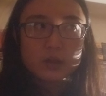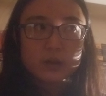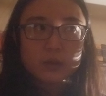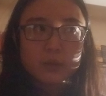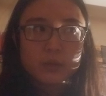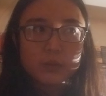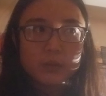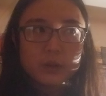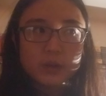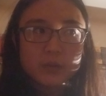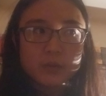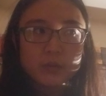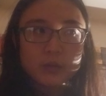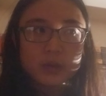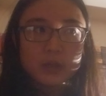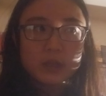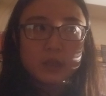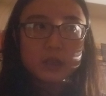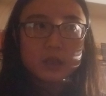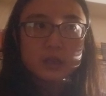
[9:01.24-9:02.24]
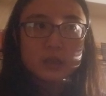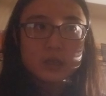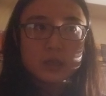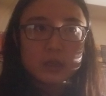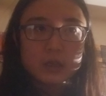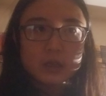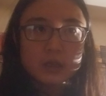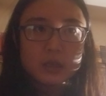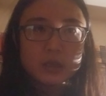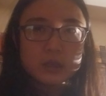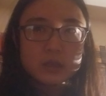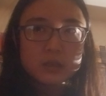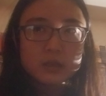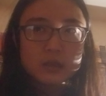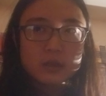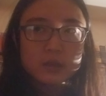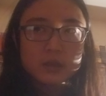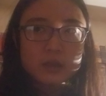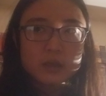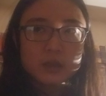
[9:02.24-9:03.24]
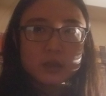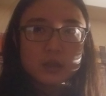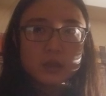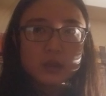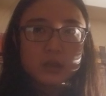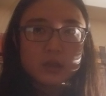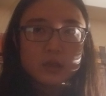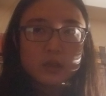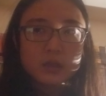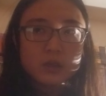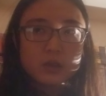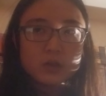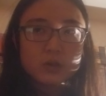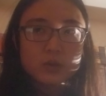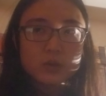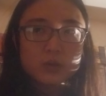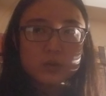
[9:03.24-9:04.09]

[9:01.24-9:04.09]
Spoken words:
We really need to